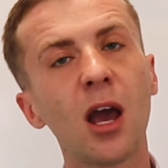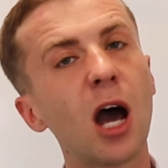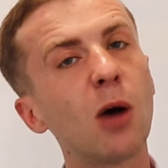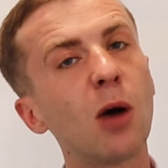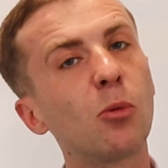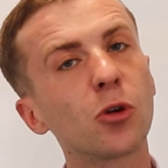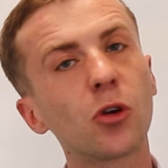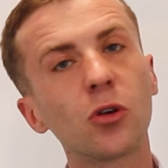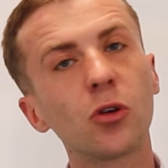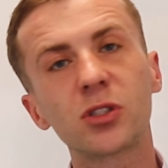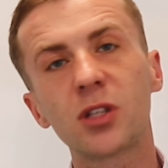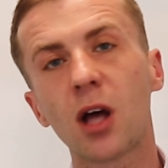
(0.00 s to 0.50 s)
and
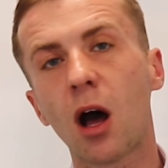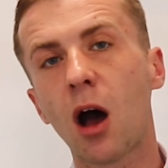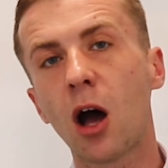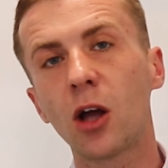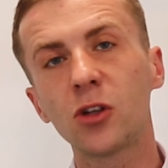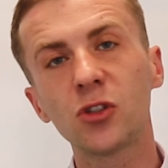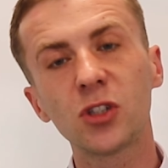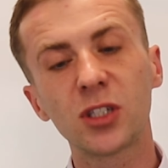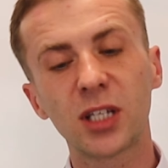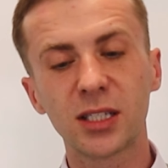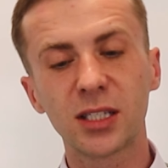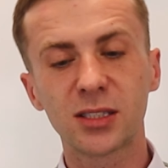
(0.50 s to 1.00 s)
will use the
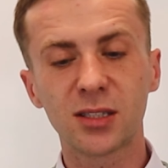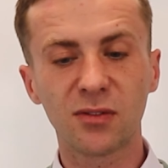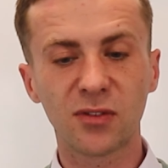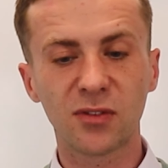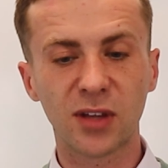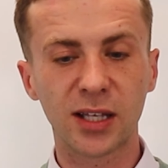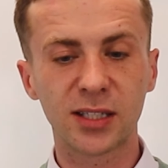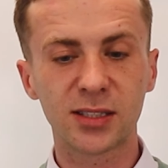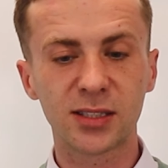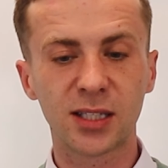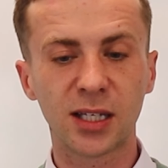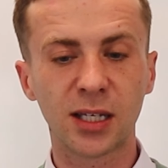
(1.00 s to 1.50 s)
100 days of
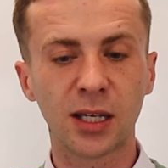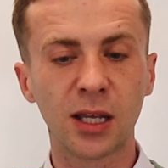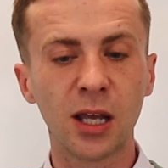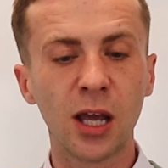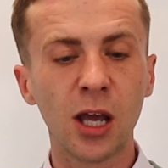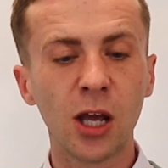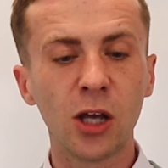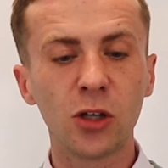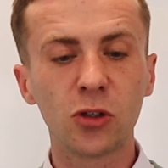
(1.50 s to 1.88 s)
listening